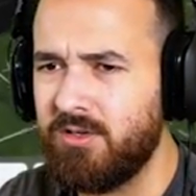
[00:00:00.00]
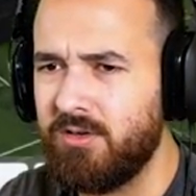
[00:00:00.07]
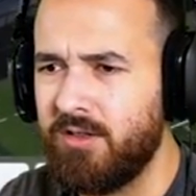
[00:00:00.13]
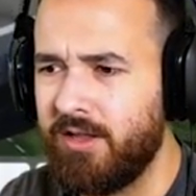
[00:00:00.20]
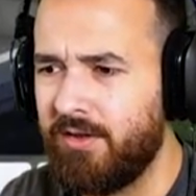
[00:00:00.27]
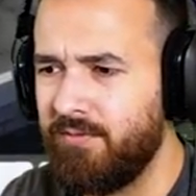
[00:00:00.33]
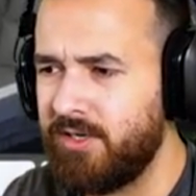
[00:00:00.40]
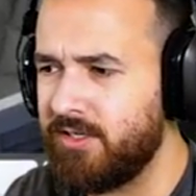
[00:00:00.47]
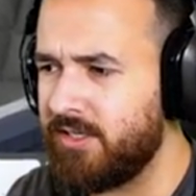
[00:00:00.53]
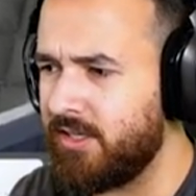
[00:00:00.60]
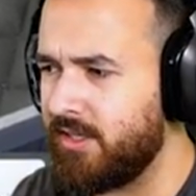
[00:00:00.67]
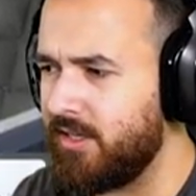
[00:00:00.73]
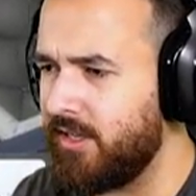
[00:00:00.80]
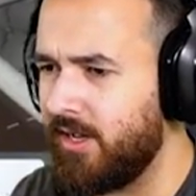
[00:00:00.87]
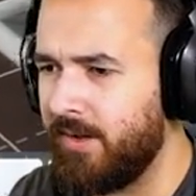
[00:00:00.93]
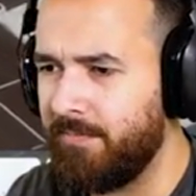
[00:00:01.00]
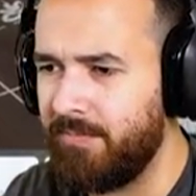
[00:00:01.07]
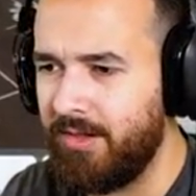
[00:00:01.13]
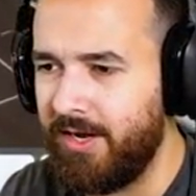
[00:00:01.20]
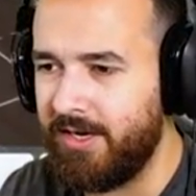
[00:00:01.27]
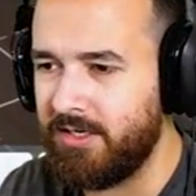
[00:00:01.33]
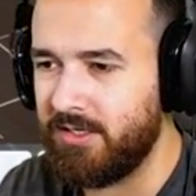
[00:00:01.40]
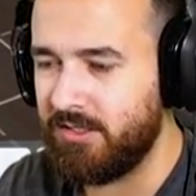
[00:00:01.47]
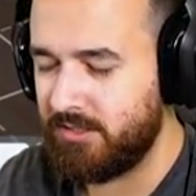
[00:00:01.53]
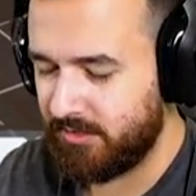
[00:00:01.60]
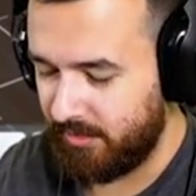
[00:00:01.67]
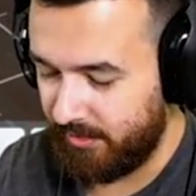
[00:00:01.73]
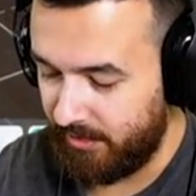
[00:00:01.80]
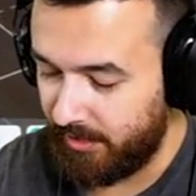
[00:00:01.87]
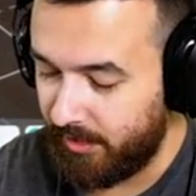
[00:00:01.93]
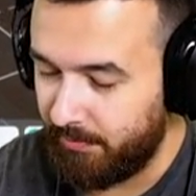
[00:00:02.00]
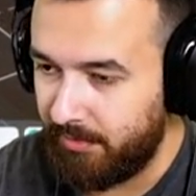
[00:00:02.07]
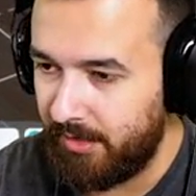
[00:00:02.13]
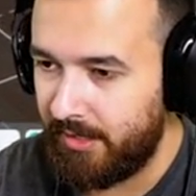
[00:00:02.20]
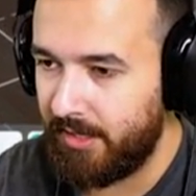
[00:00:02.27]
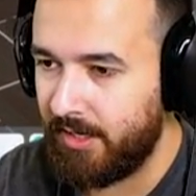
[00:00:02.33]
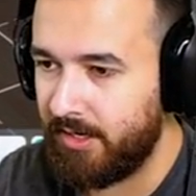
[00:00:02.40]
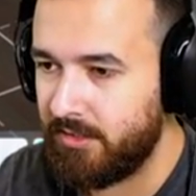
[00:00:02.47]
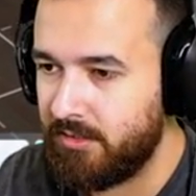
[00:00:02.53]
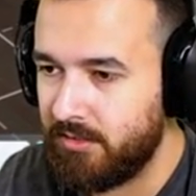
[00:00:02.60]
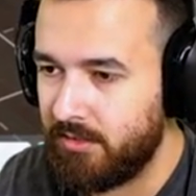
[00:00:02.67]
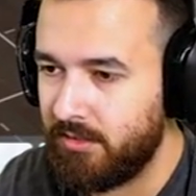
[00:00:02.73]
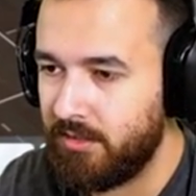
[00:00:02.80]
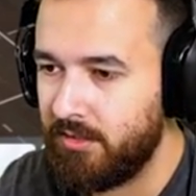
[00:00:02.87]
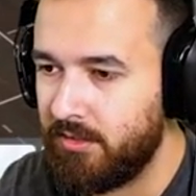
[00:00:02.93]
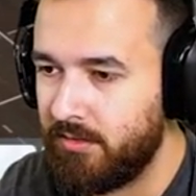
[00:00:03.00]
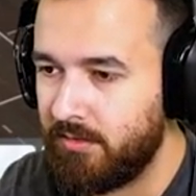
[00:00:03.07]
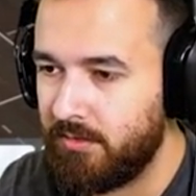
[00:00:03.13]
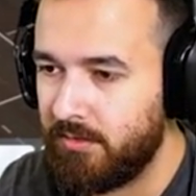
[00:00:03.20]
too. Like if we just get the um, planters, uh, planter.